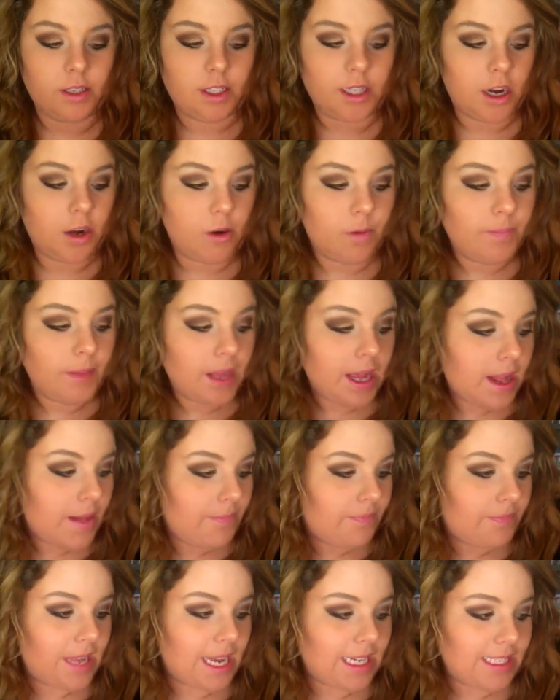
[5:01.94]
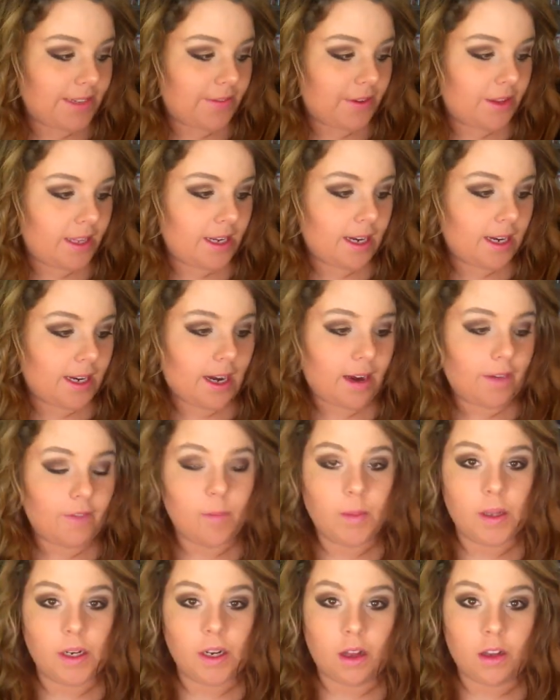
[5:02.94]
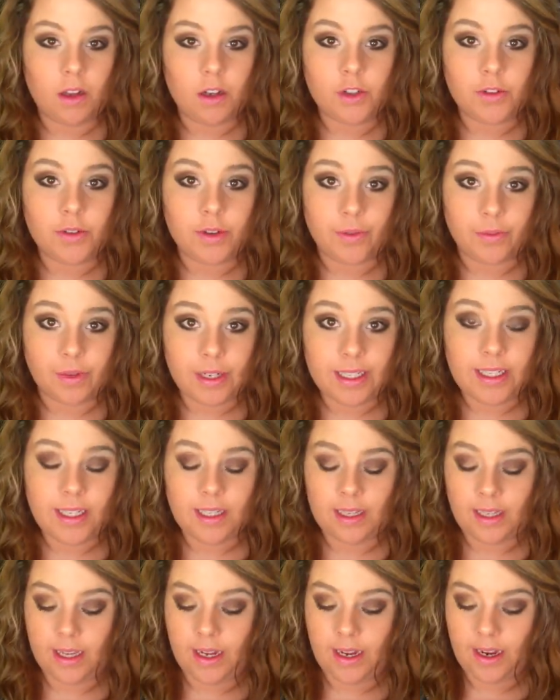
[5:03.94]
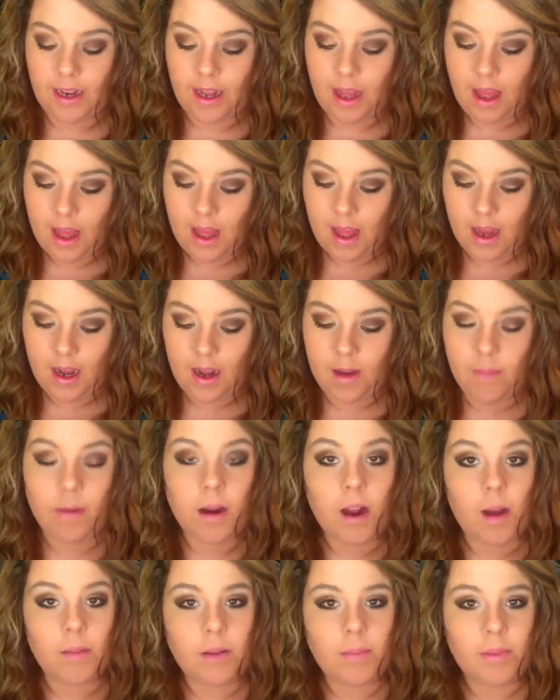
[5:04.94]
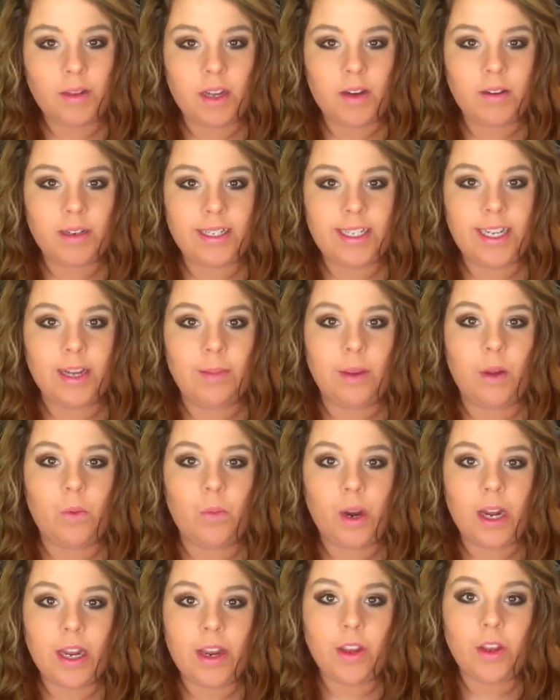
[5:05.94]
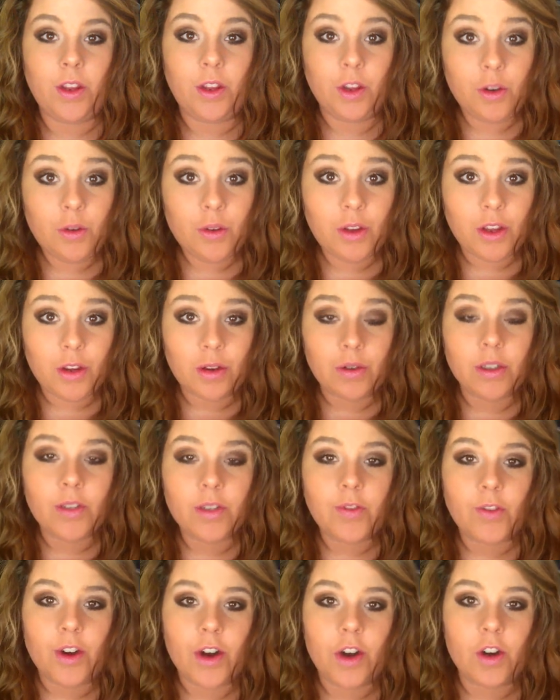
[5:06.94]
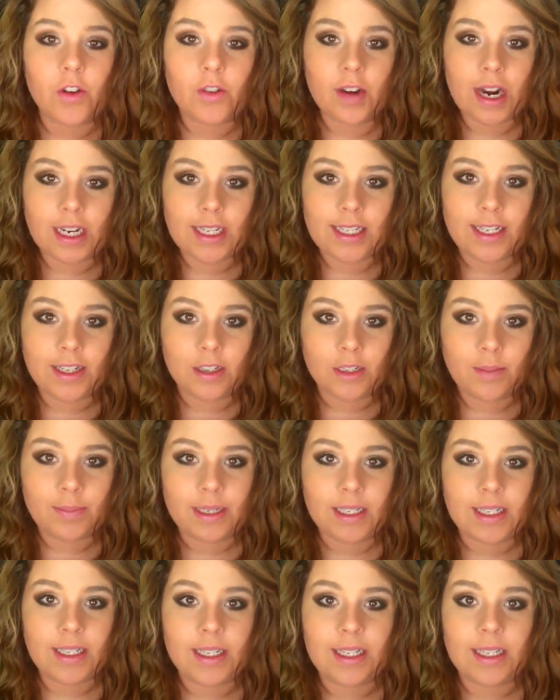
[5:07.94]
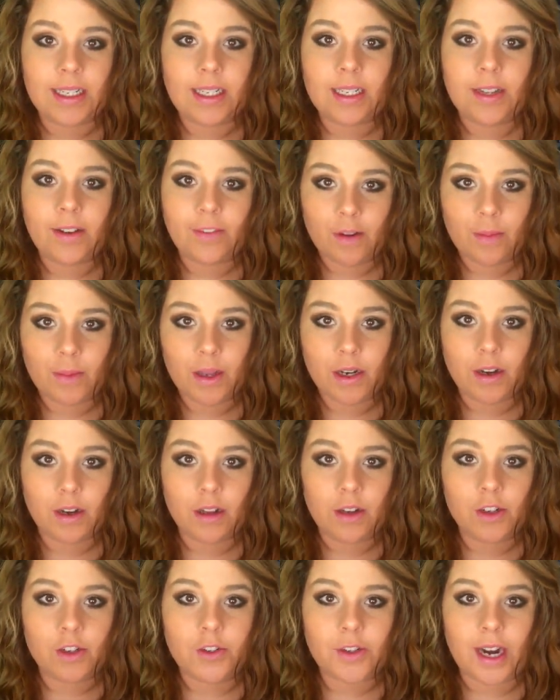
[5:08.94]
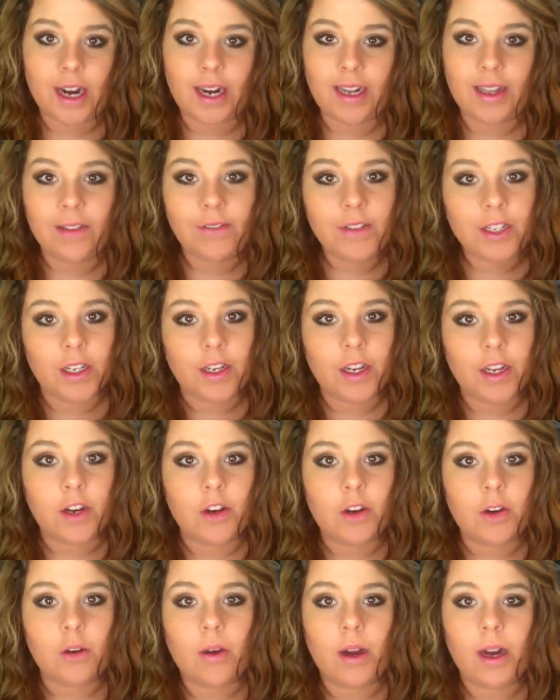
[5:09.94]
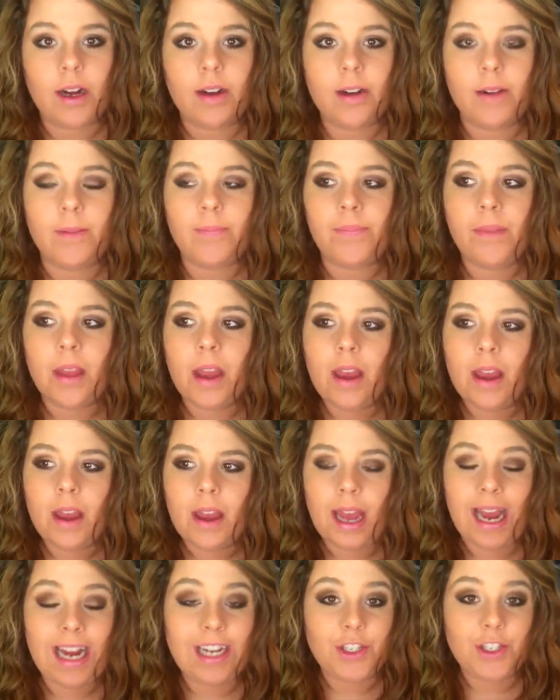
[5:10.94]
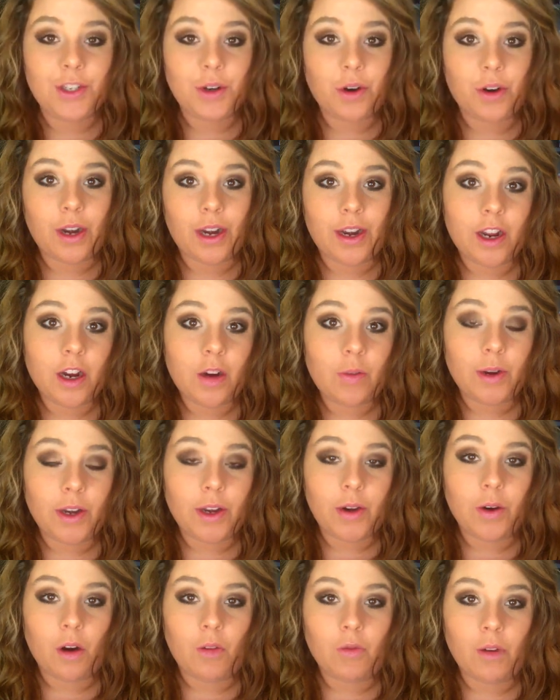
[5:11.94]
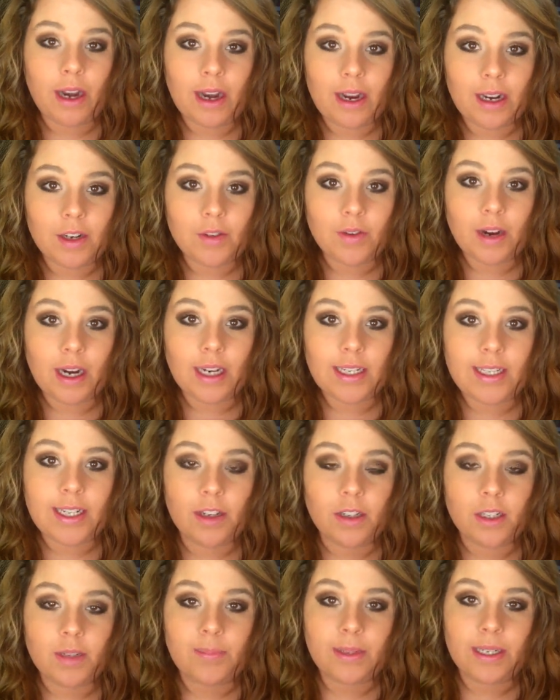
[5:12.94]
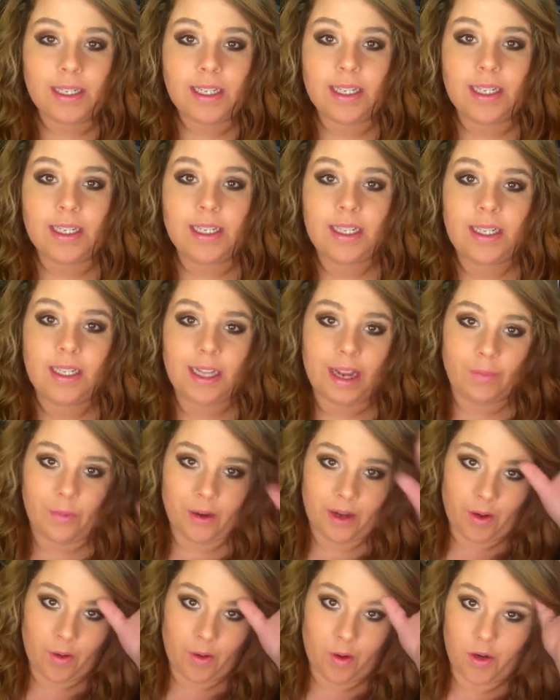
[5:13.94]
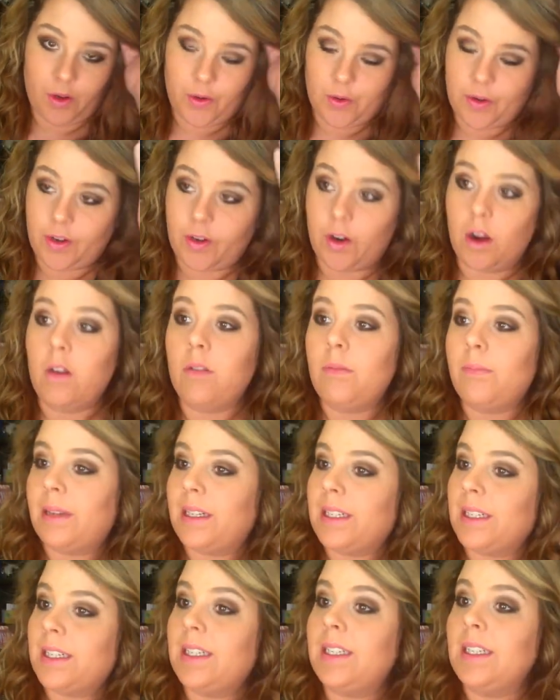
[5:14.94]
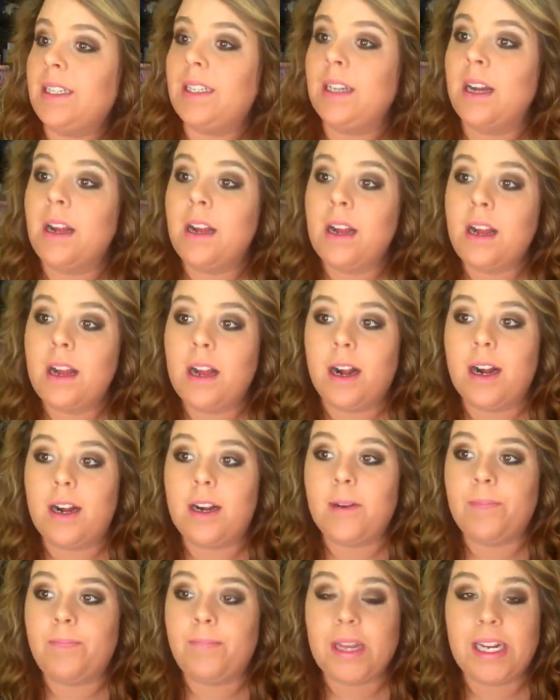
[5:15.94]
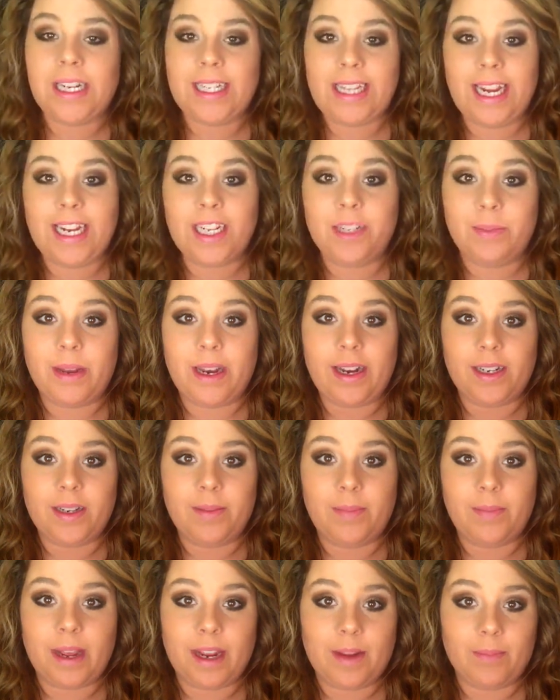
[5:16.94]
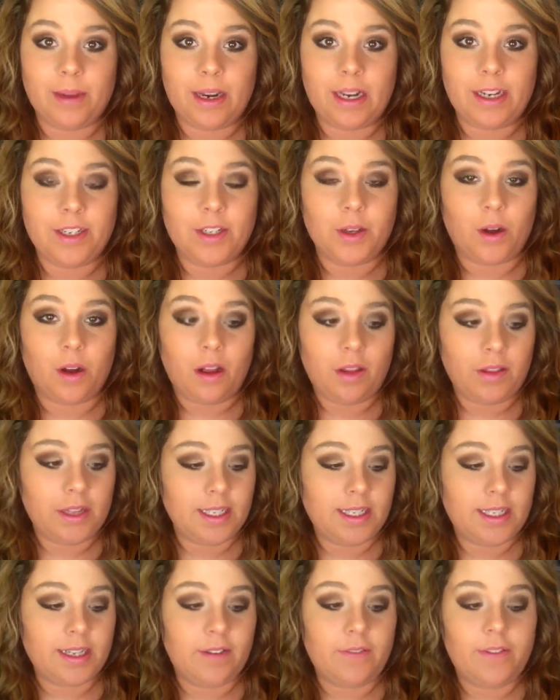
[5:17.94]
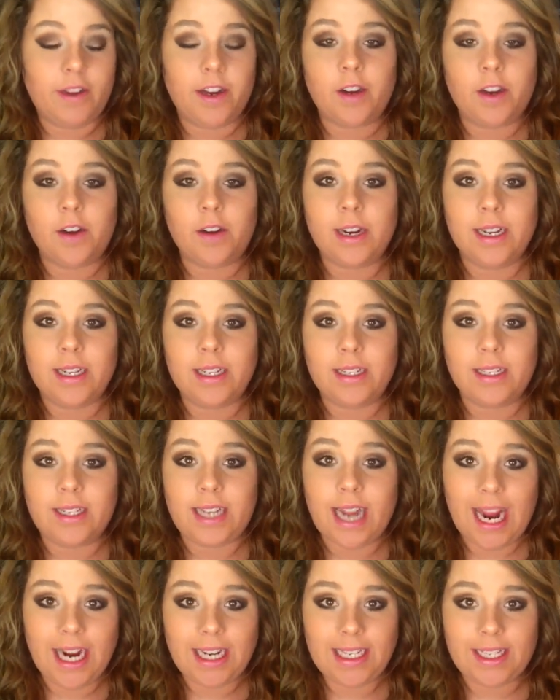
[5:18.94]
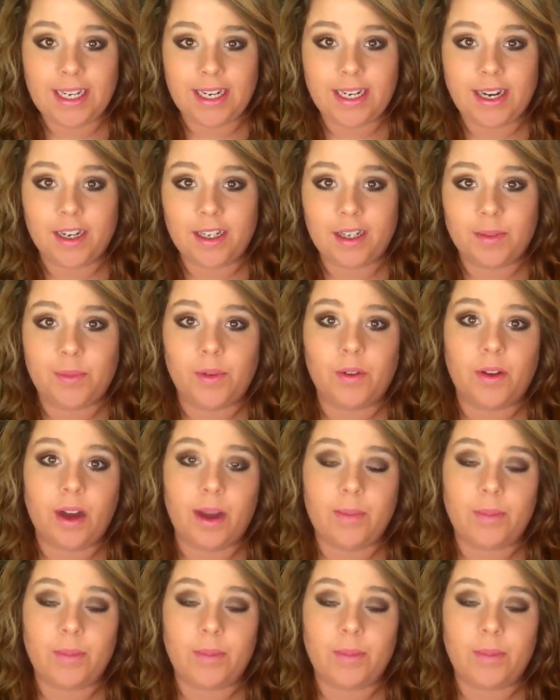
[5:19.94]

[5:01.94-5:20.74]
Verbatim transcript: So that's everything I got from the Dollar Tree recently. Um, comment below and tell me what you use for your direct sales business from the Dollar Tree. I'd love to know. Um, as you already know, when you are running a direct sales business and when you are doing your own business, um, it takes money to make money. So all this stuff here is tax deductible.